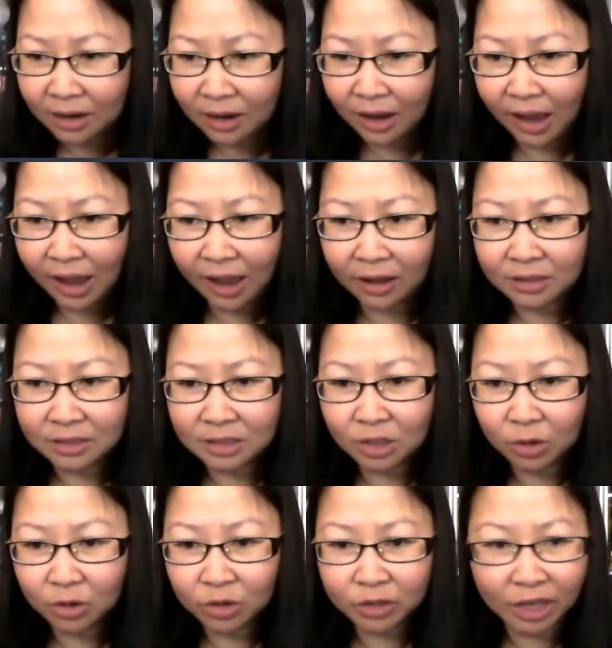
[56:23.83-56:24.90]
And so
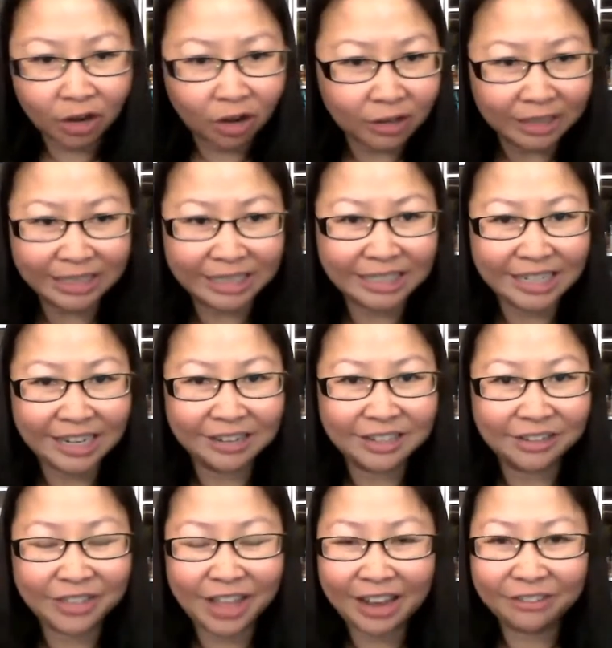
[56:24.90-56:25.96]
you'll get all the details
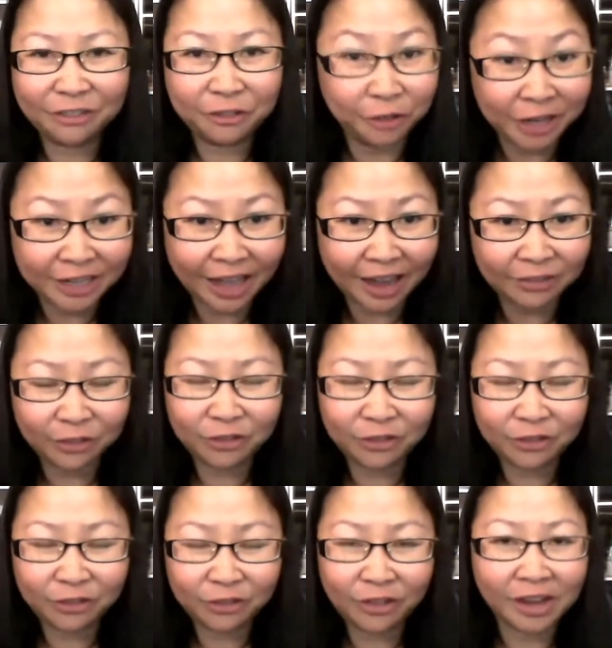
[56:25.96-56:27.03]
of that free live
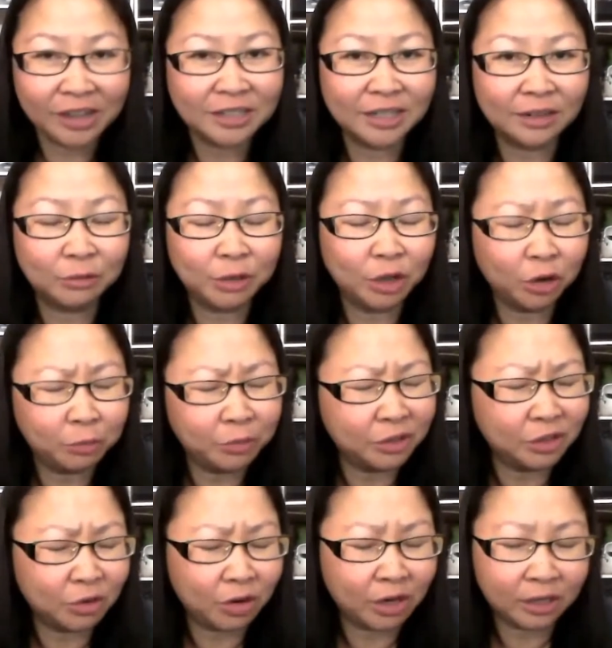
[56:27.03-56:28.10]
event. And we hope you
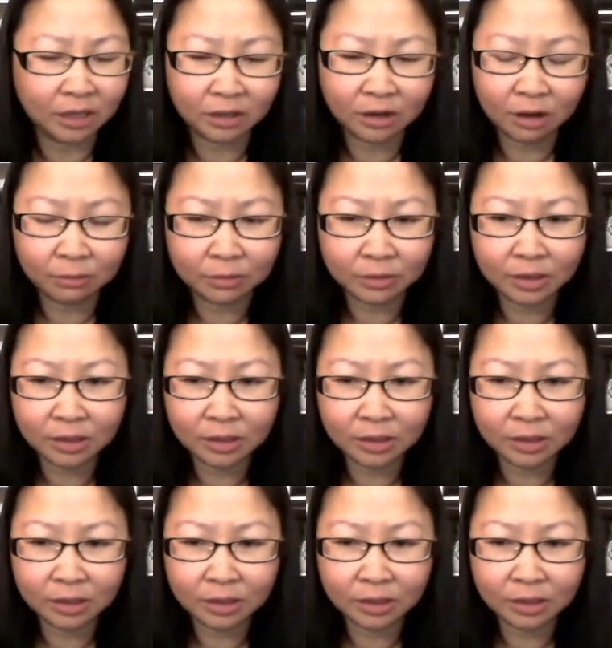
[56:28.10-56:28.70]
join and come.